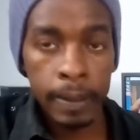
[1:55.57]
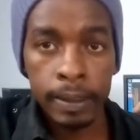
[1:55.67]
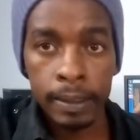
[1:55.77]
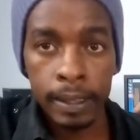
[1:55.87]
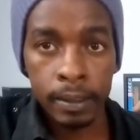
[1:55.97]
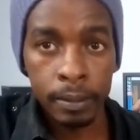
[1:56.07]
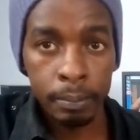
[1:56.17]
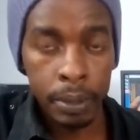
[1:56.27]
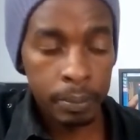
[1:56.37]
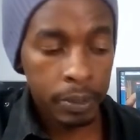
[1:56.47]
That's
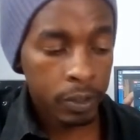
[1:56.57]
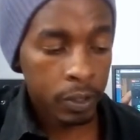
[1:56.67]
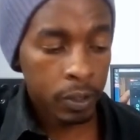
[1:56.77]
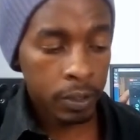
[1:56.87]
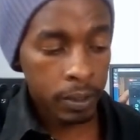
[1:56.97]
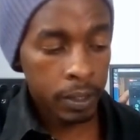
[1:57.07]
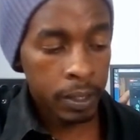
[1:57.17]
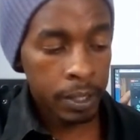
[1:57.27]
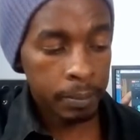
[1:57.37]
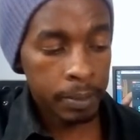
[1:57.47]
B major chord.
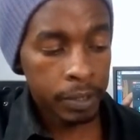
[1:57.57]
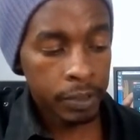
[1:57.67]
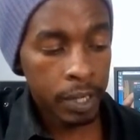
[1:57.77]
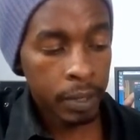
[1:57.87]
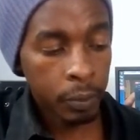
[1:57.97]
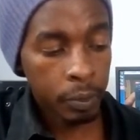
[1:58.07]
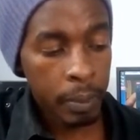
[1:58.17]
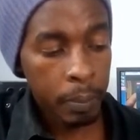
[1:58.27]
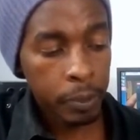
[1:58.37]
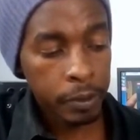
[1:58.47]
E major with my
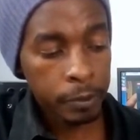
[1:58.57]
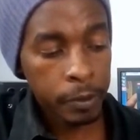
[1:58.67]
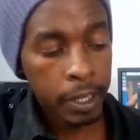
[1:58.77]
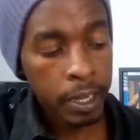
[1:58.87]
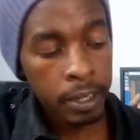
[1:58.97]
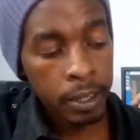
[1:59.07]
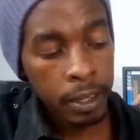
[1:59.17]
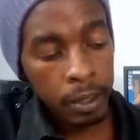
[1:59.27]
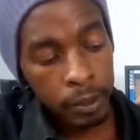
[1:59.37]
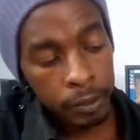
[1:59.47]
pointer finger,
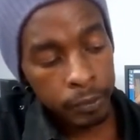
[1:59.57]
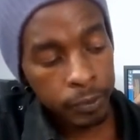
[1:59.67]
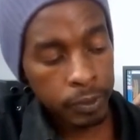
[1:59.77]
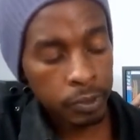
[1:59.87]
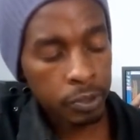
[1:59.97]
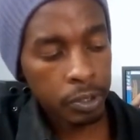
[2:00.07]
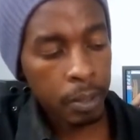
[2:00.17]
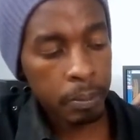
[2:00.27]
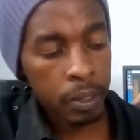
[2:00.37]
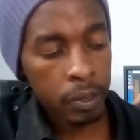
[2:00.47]
string
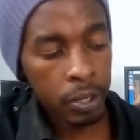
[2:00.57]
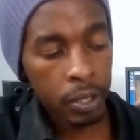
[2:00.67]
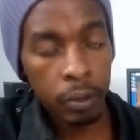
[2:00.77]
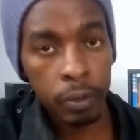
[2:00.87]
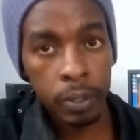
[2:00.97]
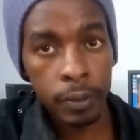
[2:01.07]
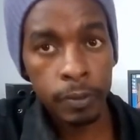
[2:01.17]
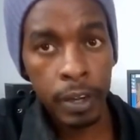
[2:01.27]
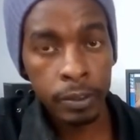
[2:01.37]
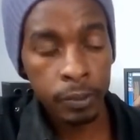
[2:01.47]
number 3 on the
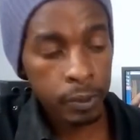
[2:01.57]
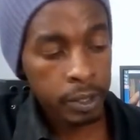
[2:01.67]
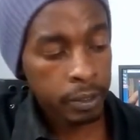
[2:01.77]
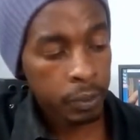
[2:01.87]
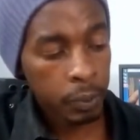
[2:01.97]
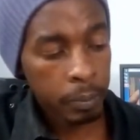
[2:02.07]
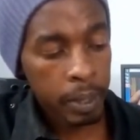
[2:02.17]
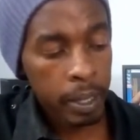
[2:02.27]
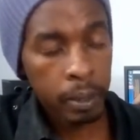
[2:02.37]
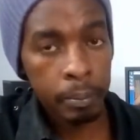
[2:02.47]
1st fret, with my